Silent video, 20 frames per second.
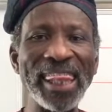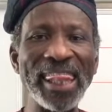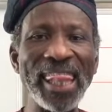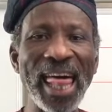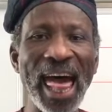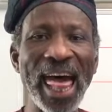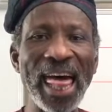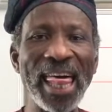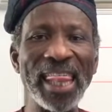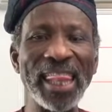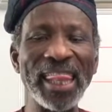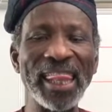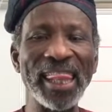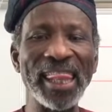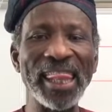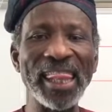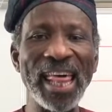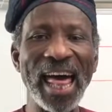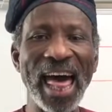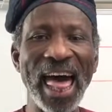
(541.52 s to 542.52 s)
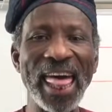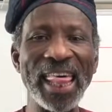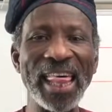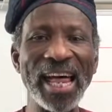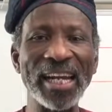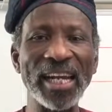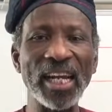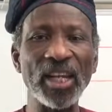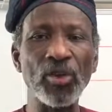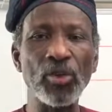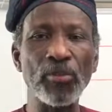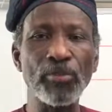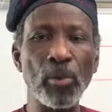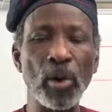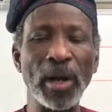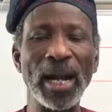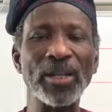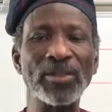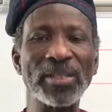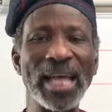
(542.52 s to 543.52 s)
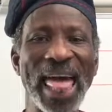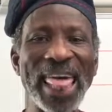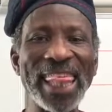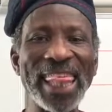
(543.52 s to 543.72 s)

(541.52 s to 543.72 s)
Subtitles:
That, and then you pronounce